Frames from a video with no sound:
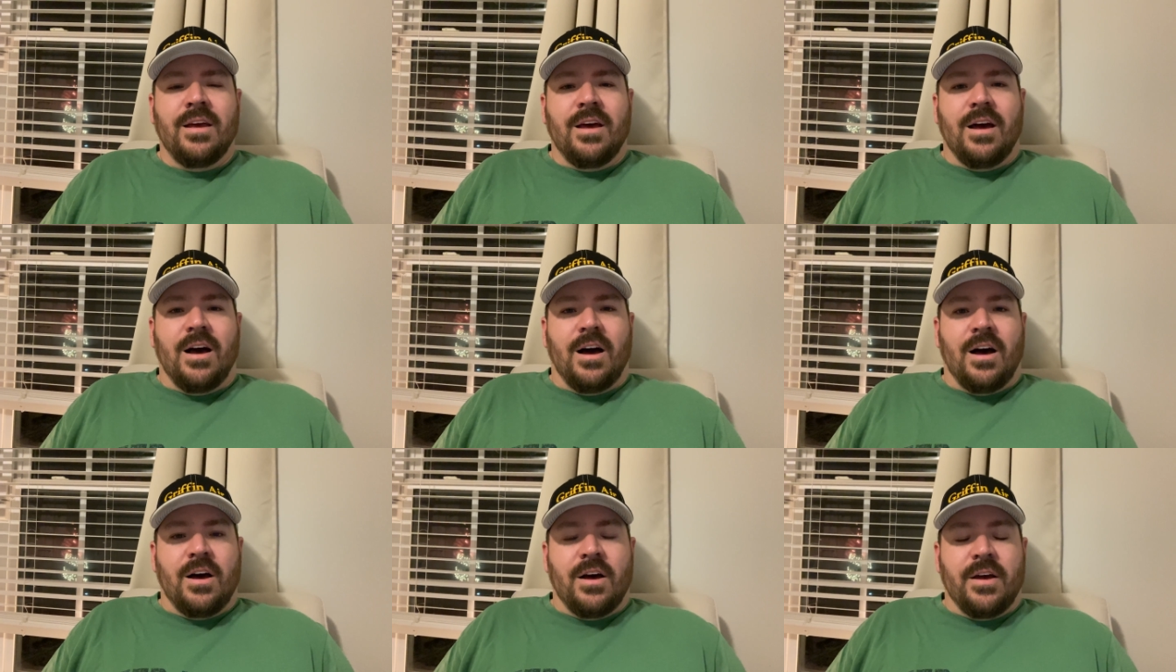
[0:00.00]

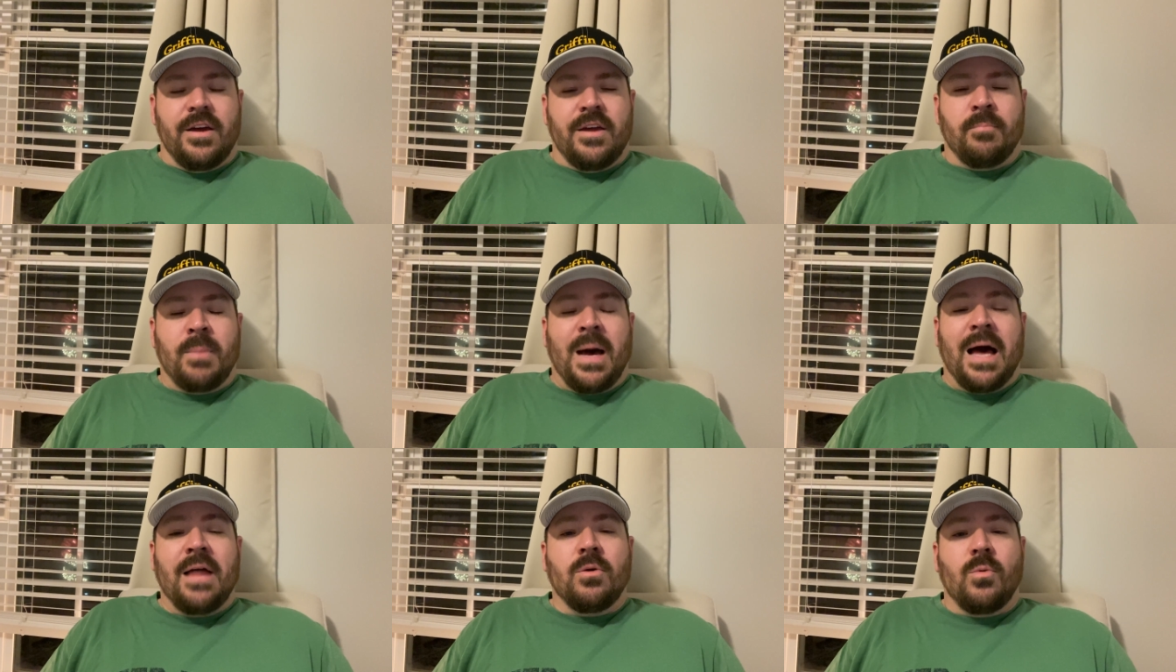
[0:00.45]
Uh,
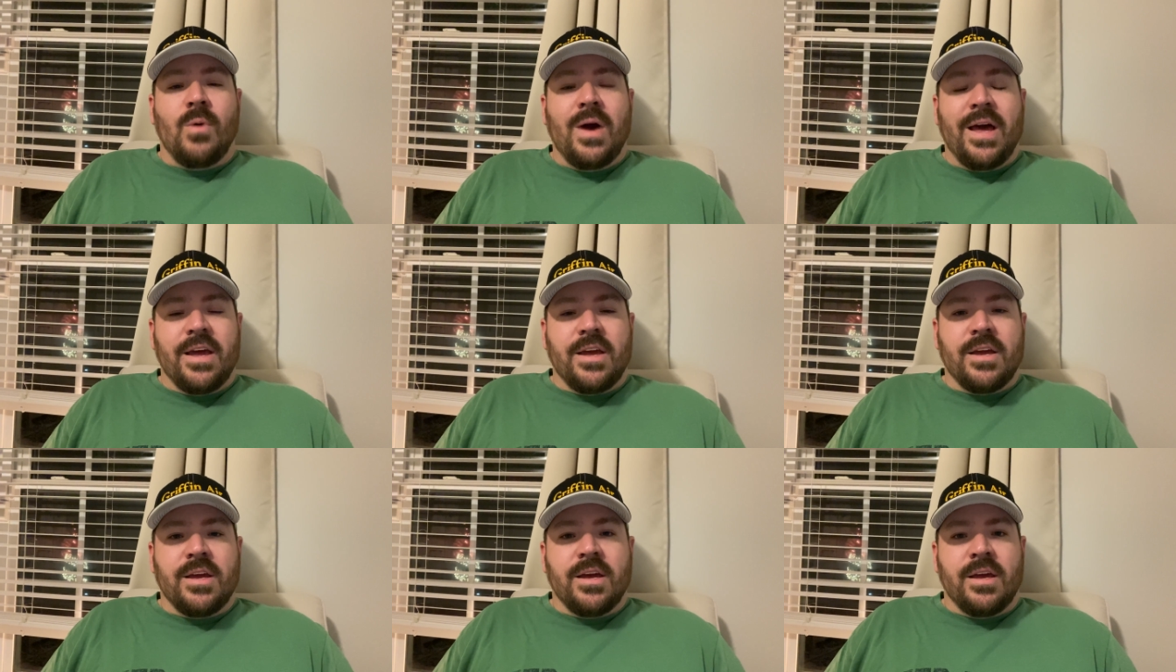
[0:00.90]
by the
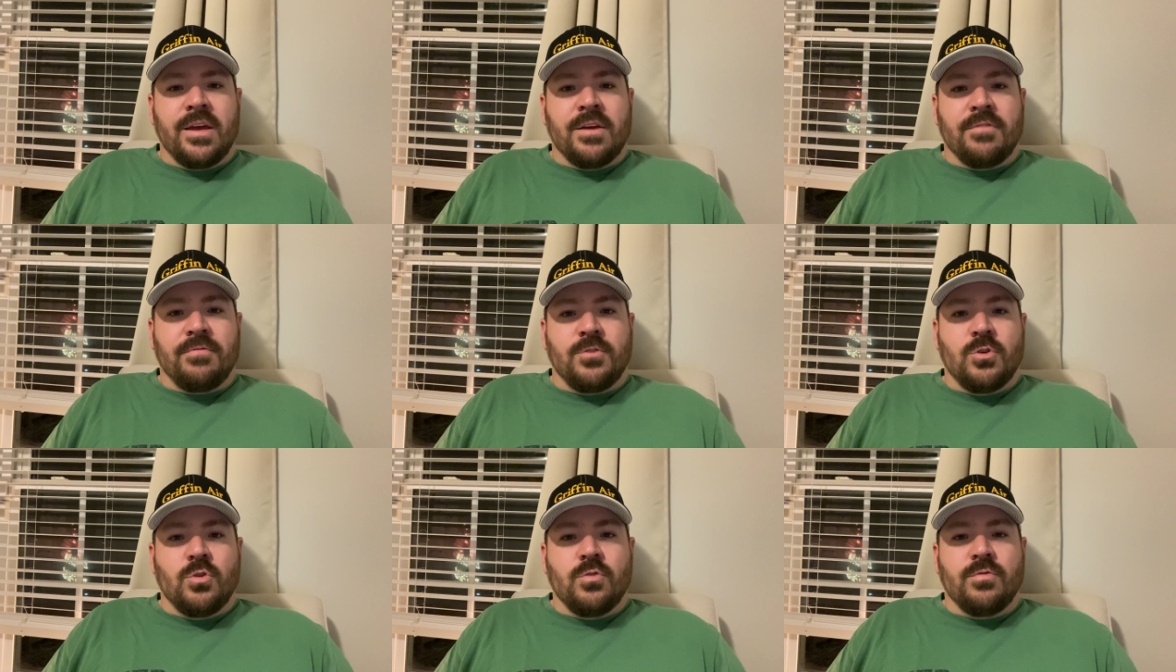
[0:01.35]
way,
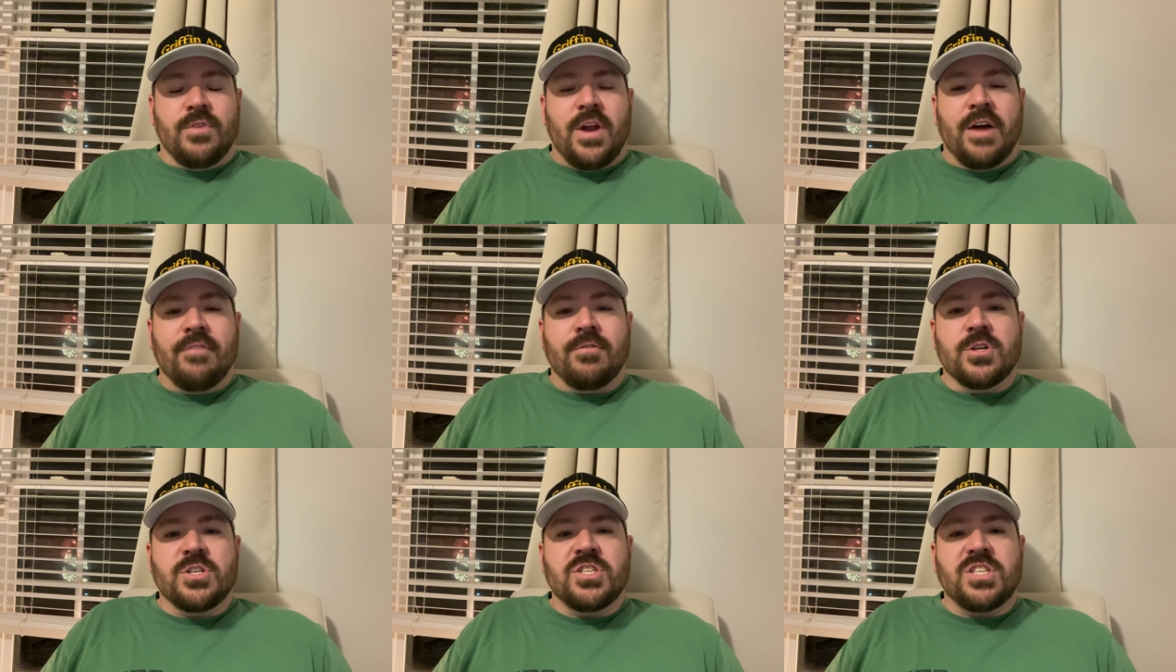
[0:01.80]
if you've
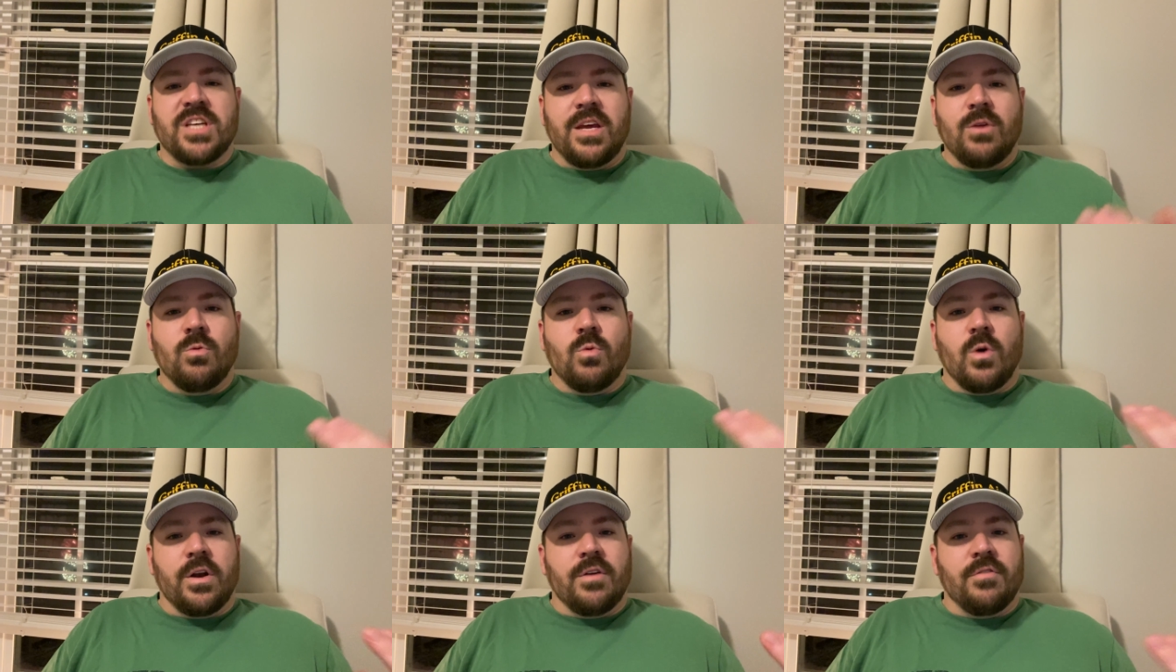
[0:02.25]
never
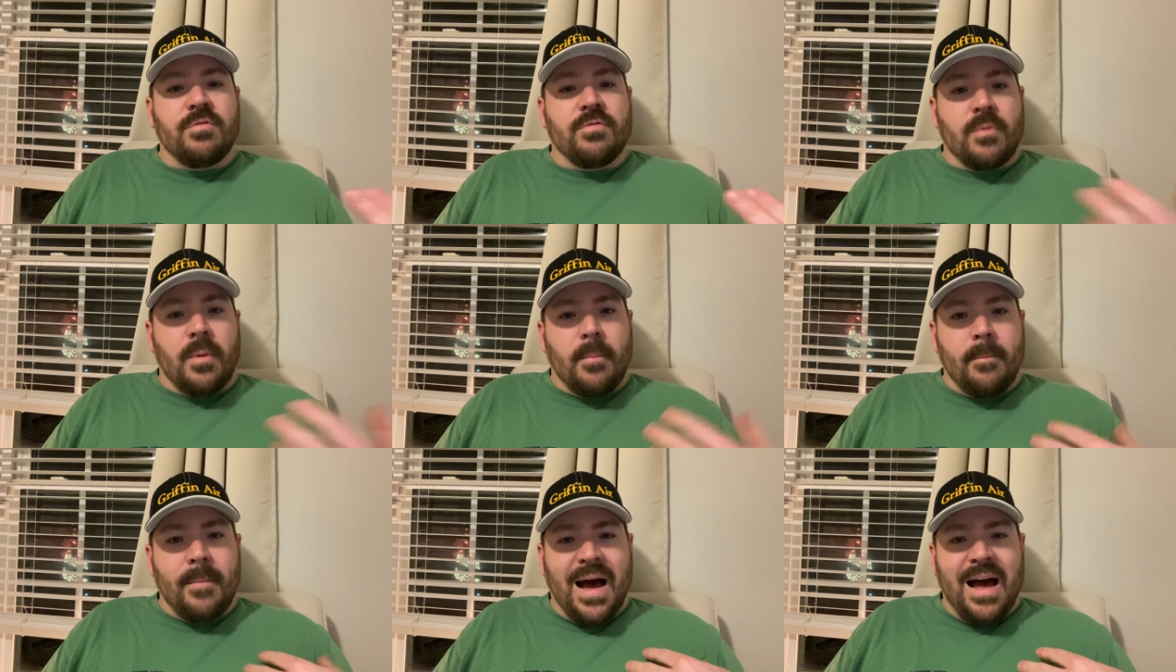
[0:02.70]
seen one of
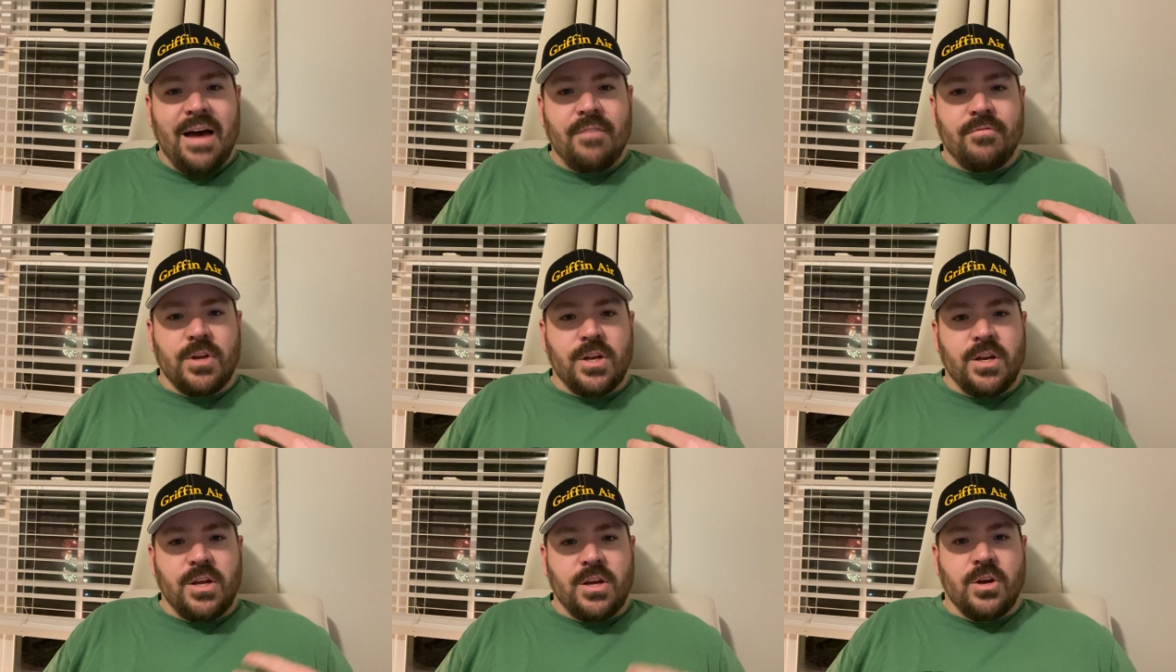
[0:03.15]
my
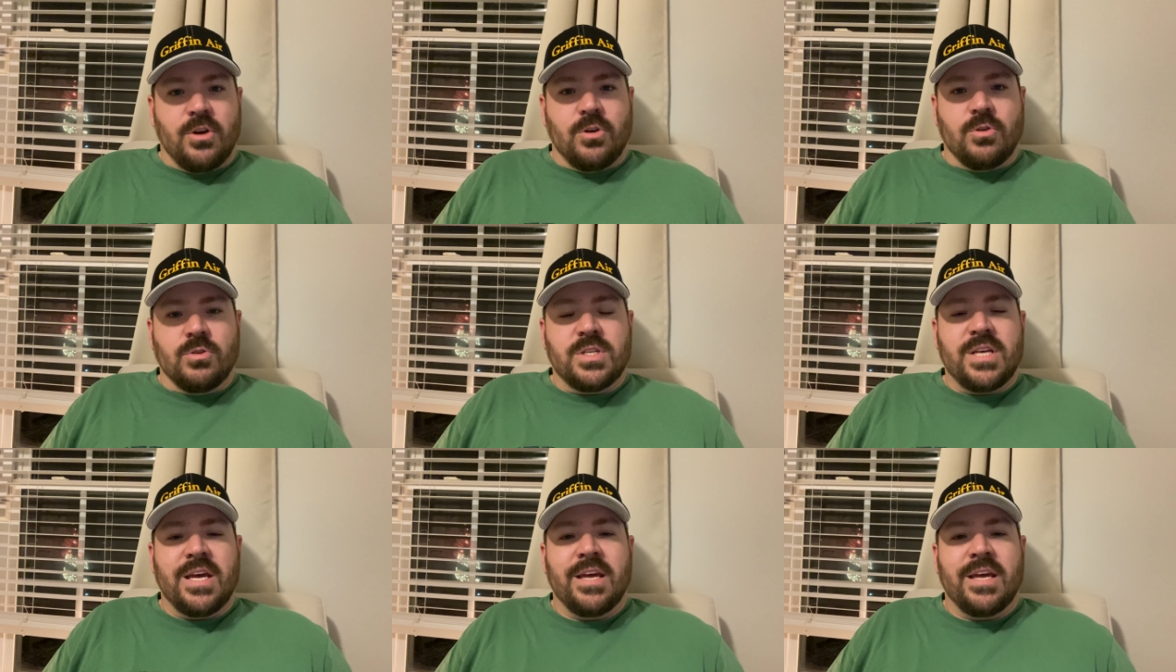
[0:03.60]
videos,